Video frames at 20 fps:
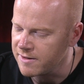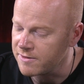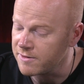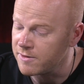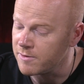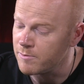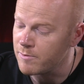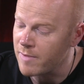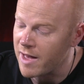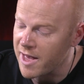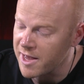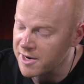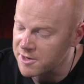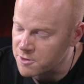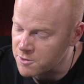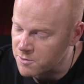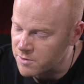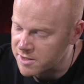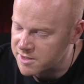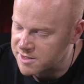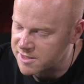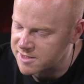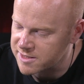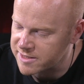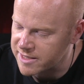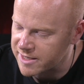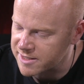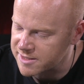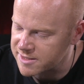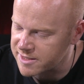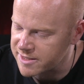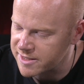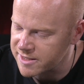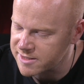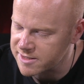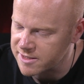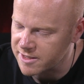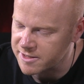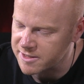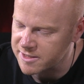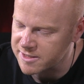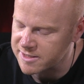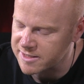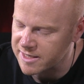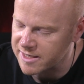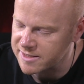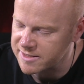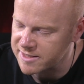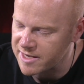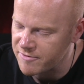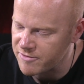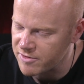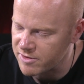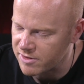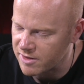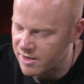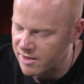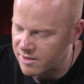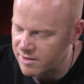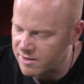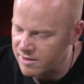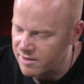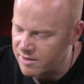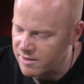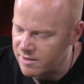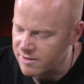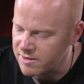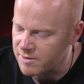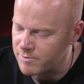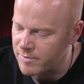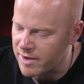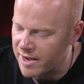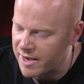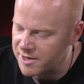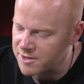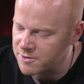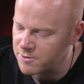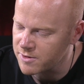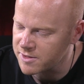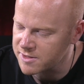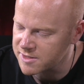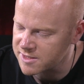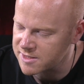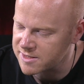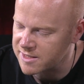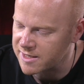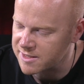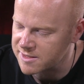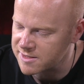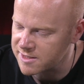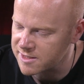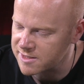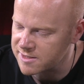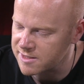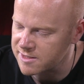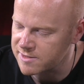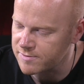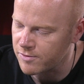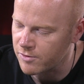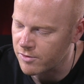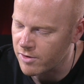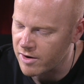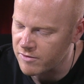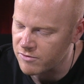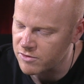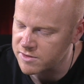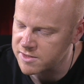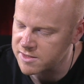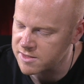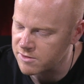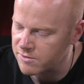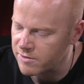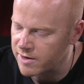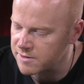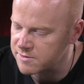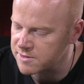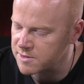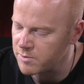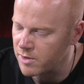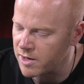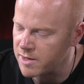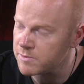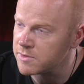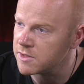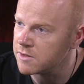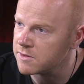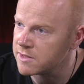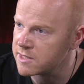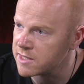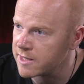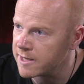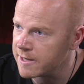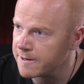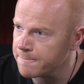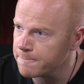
The man who understands this understands everything. The man who understands this is forever surrounded by beauty.